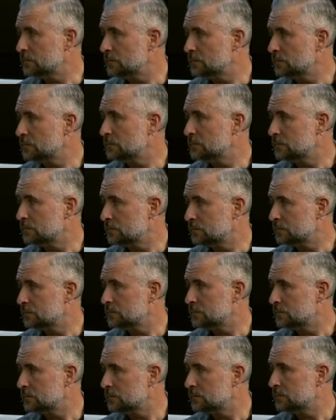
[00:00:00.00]

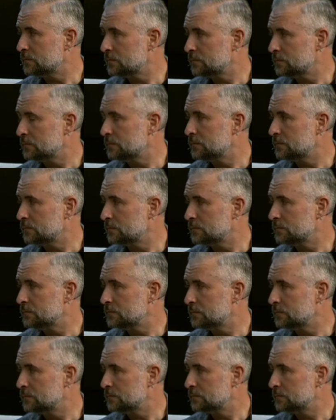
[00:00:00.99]

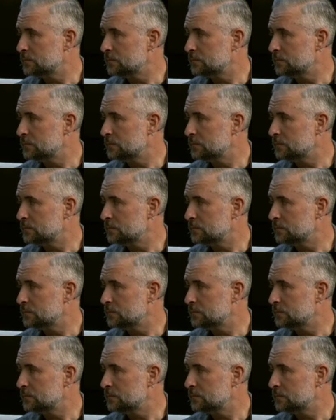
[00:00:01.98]
(not speaking)